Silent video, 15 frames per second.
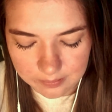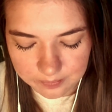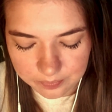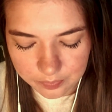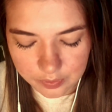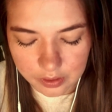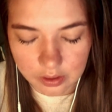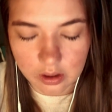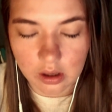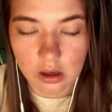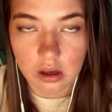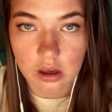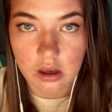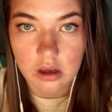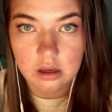
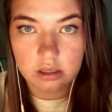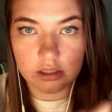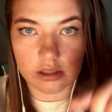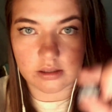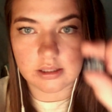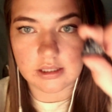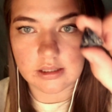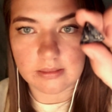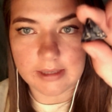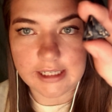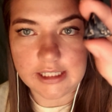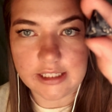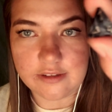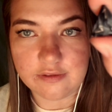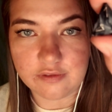So this is
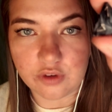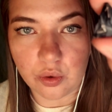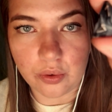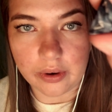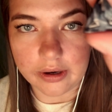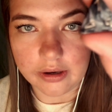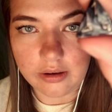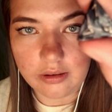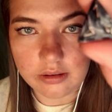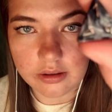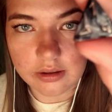my D4.